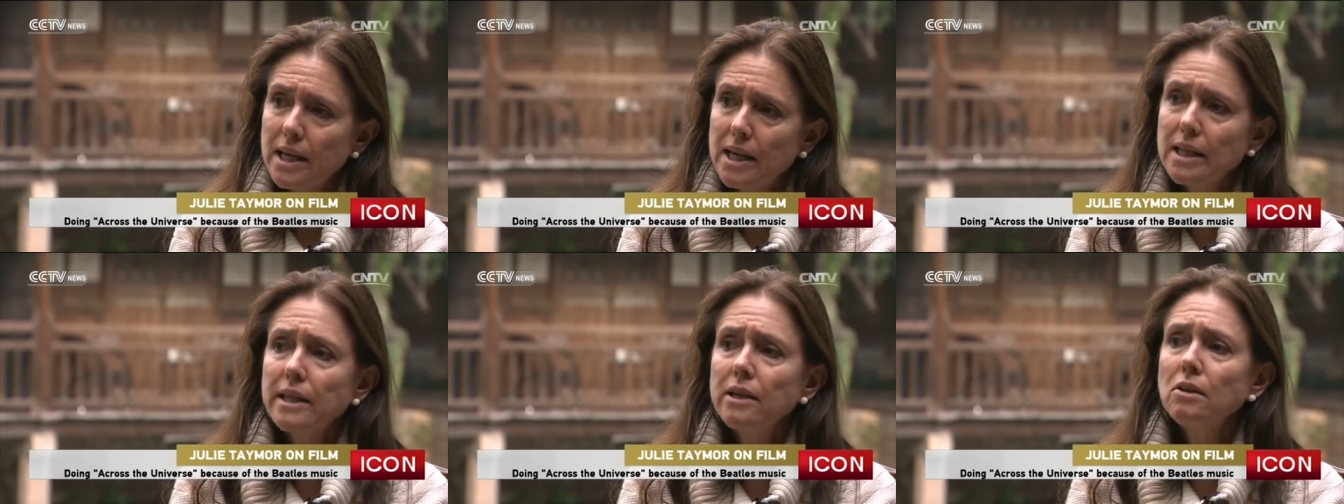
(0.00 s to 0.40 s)

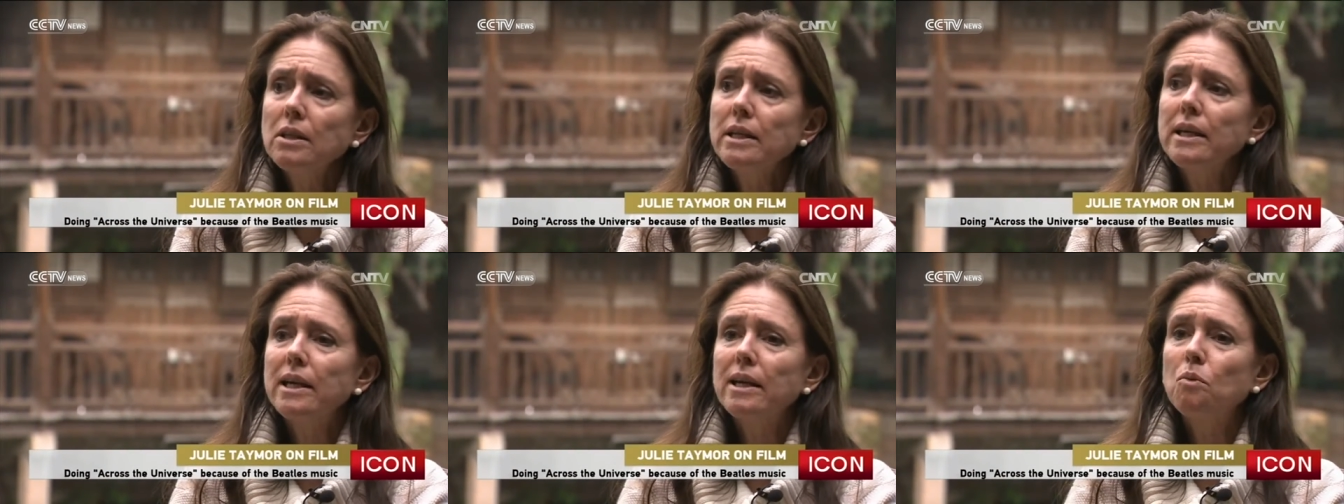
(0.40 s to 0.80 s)

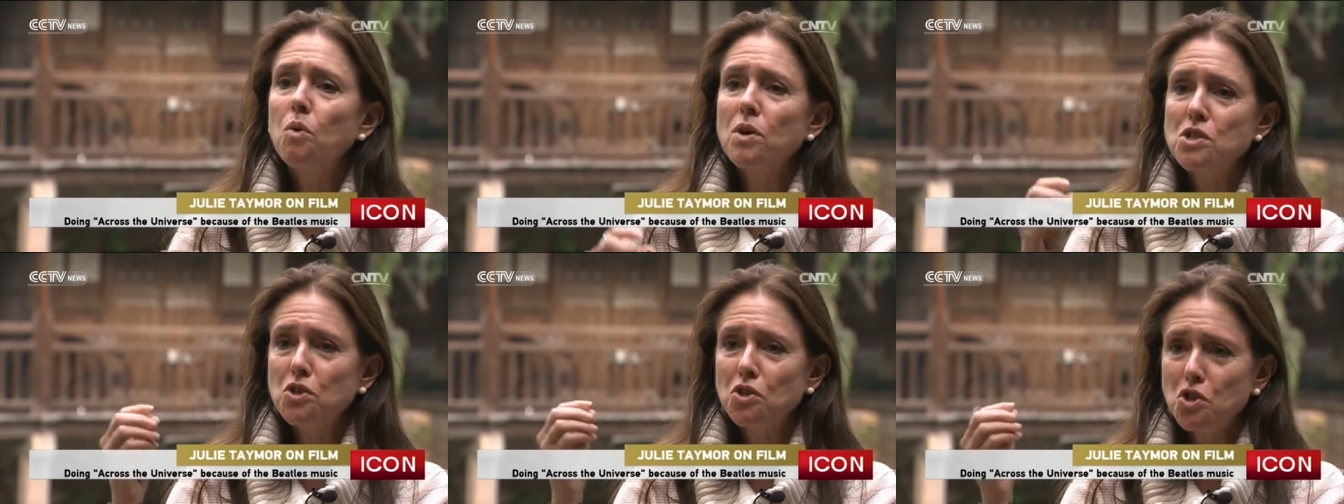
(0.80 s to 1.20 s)
clearly it
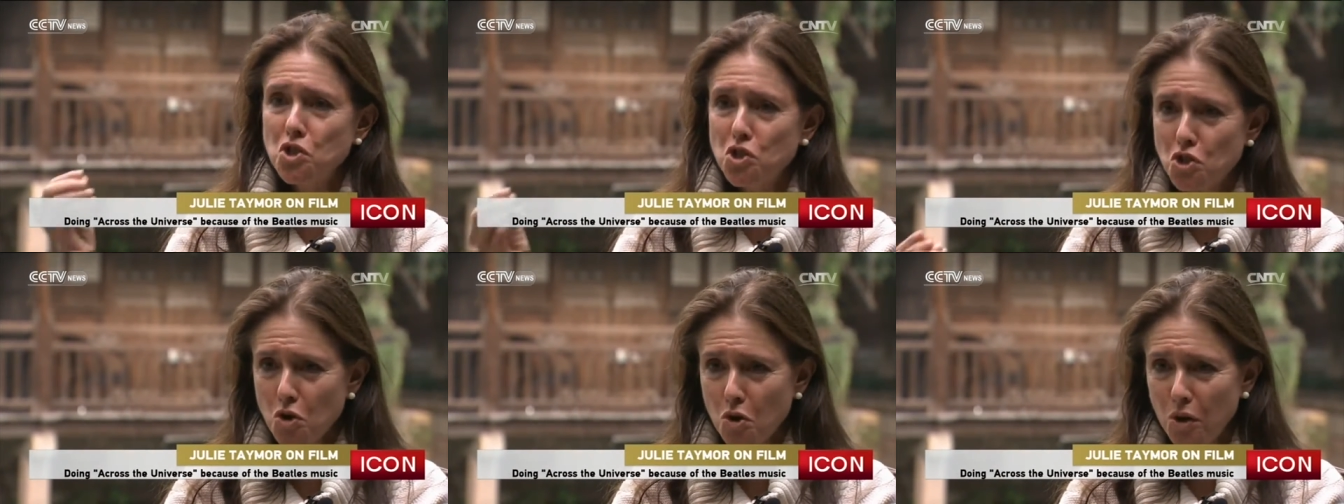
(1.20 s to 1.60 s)
wasn't the
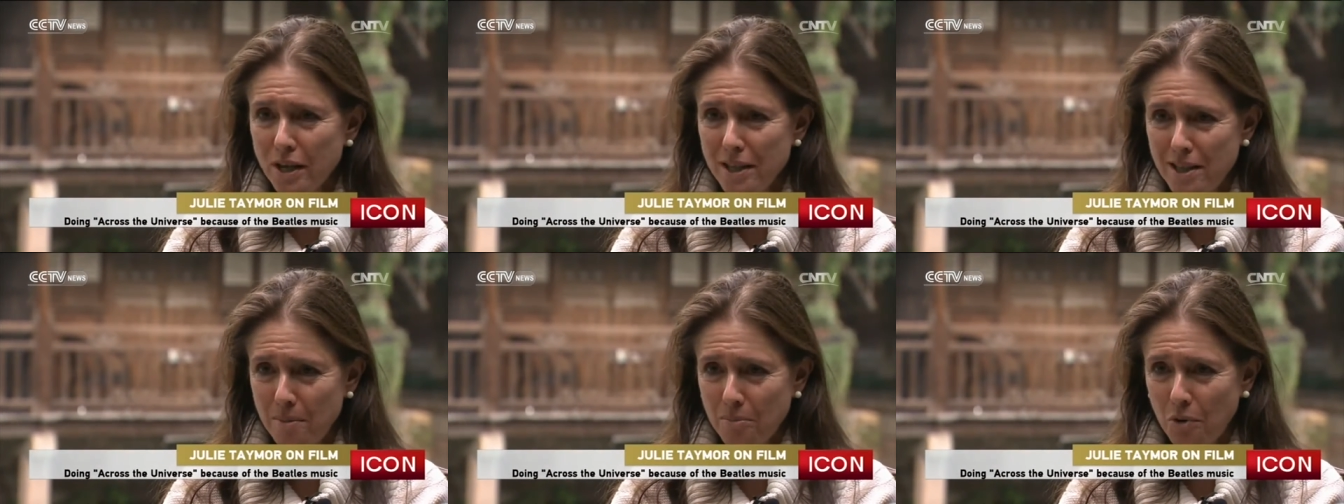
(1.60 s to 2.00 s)

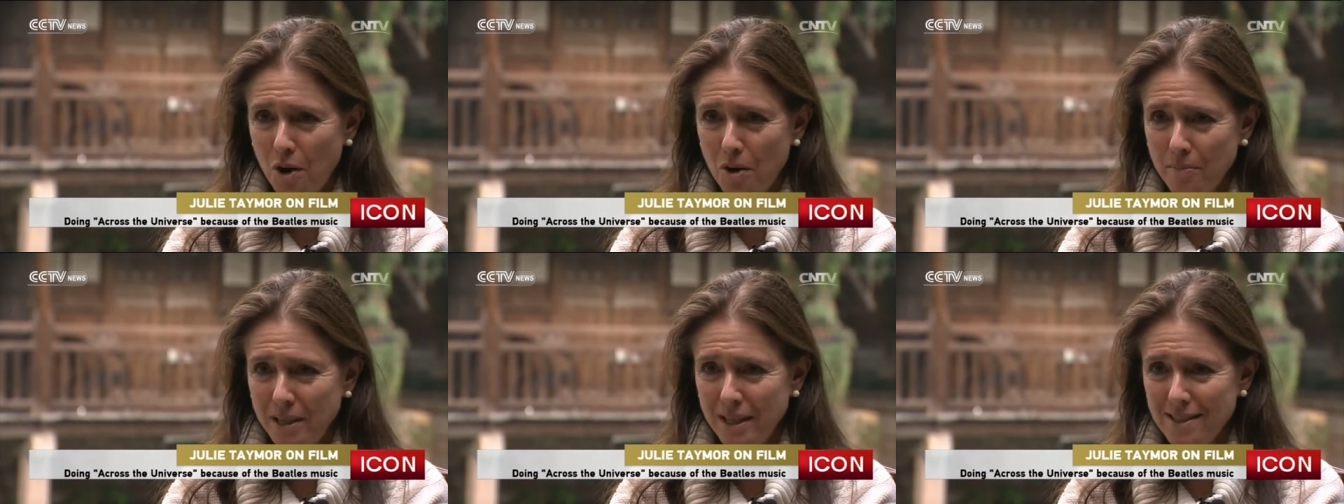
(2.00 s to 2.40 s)
story that
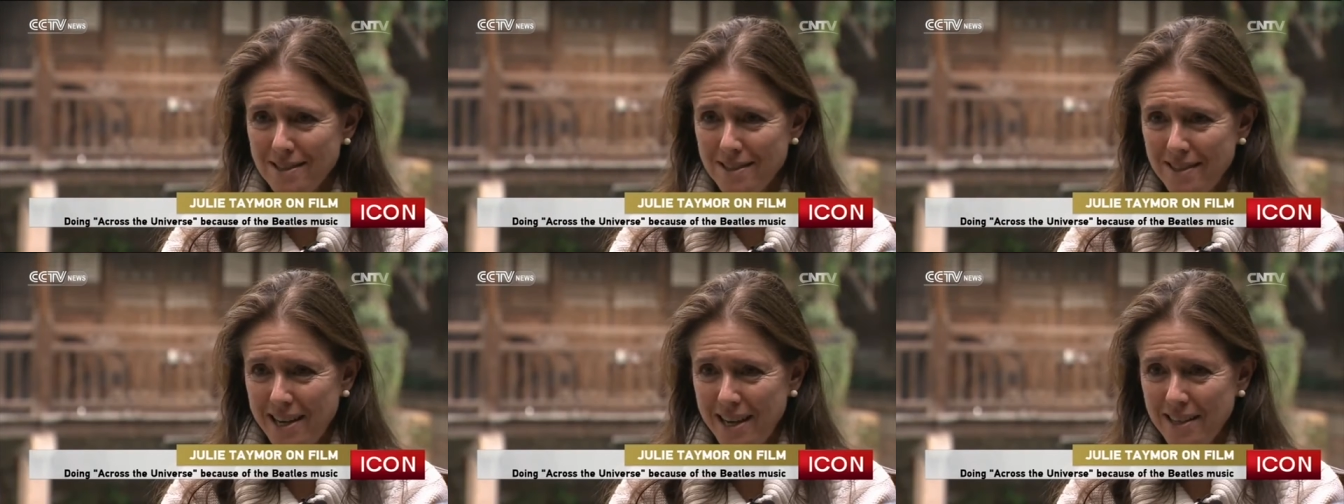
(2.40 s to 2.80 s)
brought me
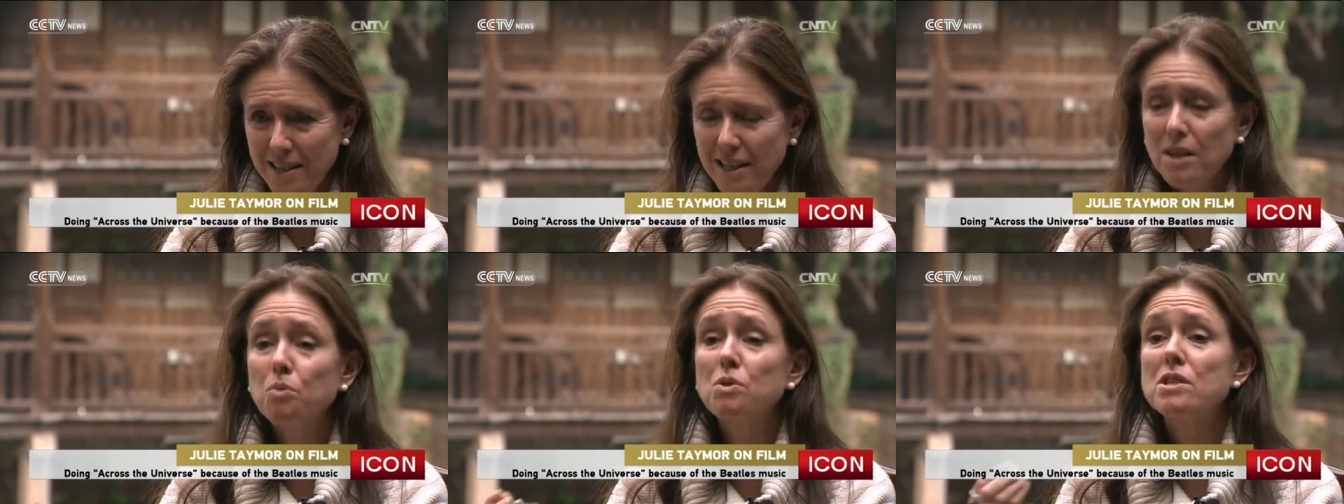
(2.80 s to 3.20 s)
into that.
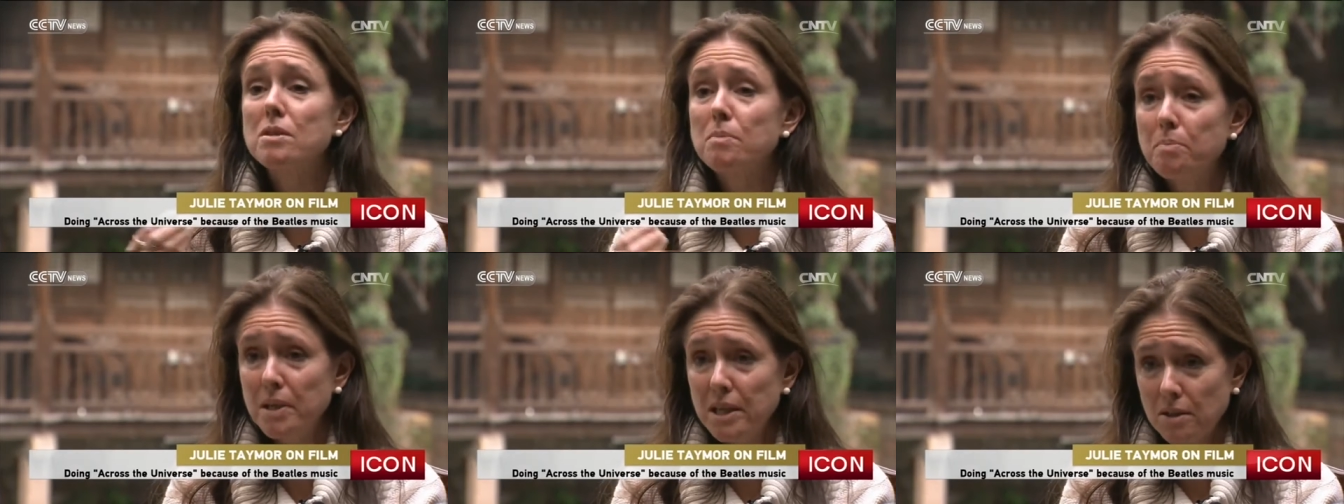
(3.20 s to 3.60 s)
It was
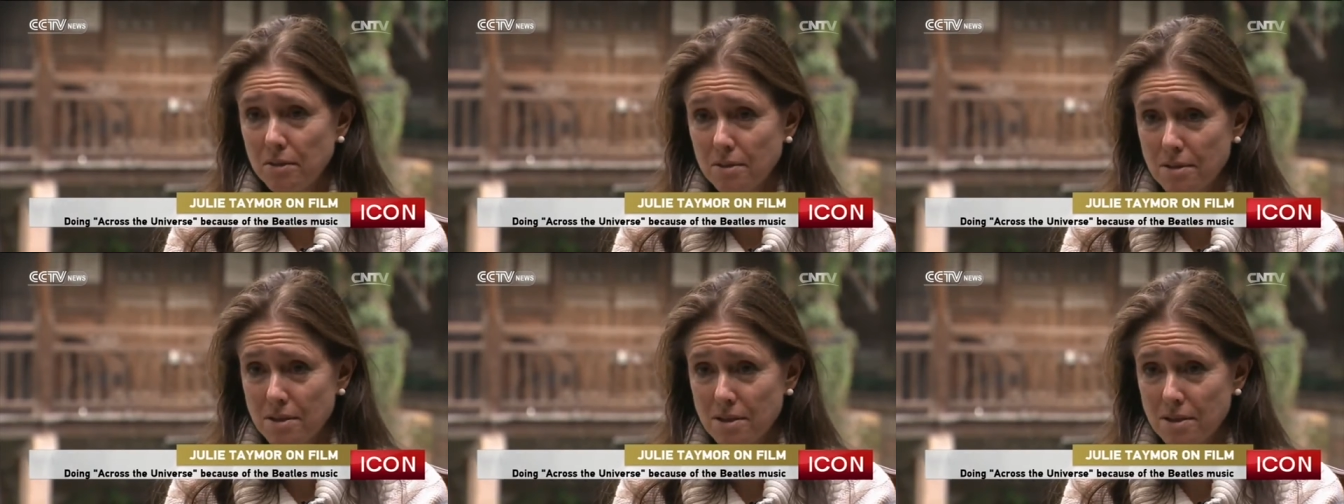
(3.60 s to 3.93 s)
the Beatles,